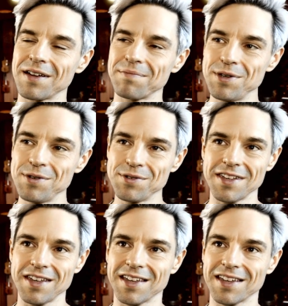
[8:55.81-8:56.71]

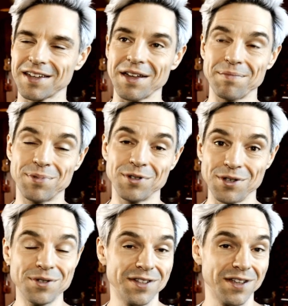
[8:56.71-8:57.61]
music
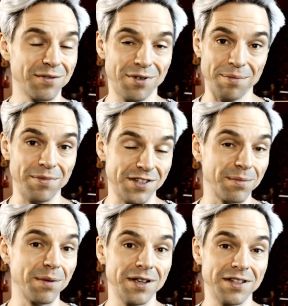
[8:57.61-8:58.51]
producing, for the
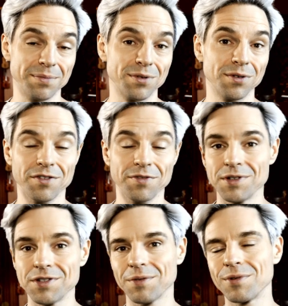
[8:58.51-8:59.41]
sample-based approach of
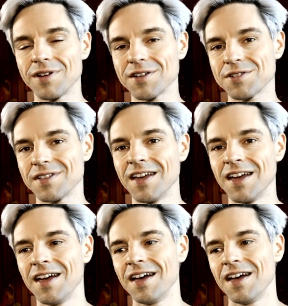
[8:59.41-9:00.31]
music production,
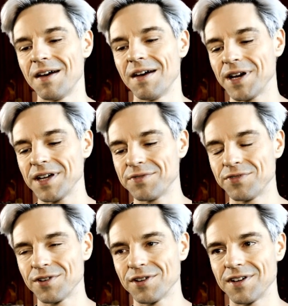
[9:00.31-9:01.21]
but
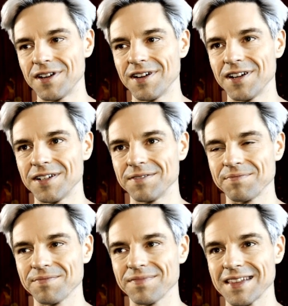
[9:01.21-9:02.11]

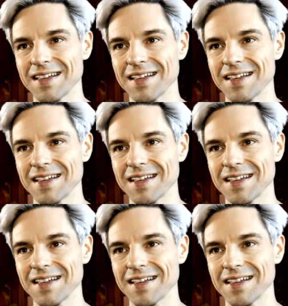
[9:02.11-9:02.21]
for